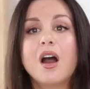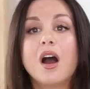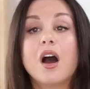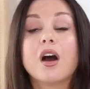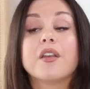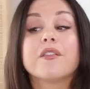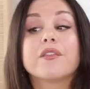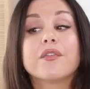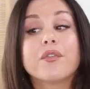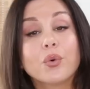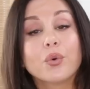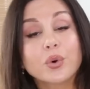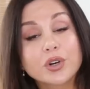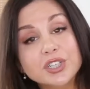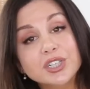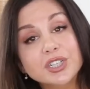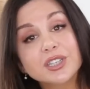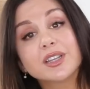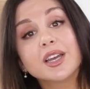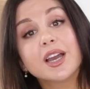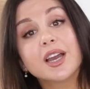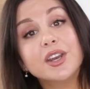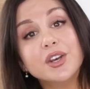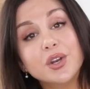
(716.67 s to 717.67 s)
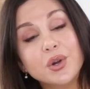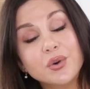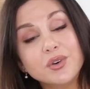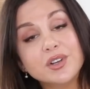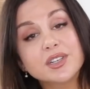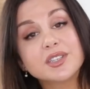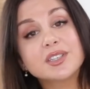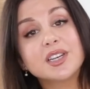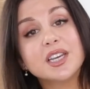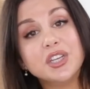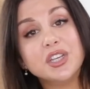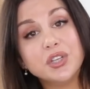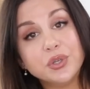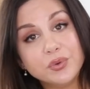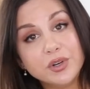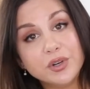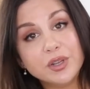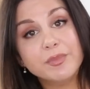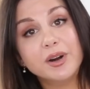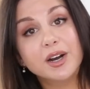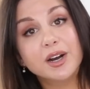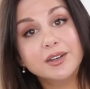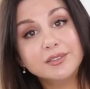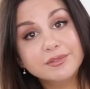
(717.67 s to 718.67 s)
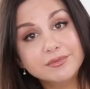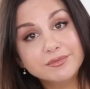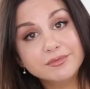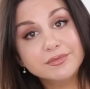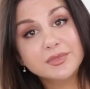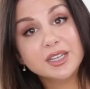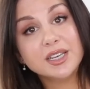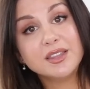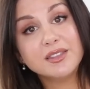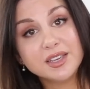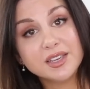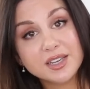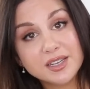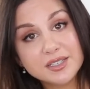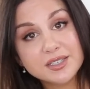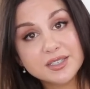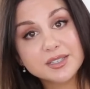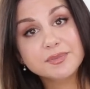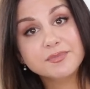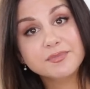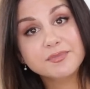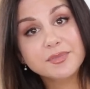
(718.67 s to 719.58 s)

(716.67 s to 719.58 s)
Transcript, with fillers: Unfortunately, I noticed a uni butt in these.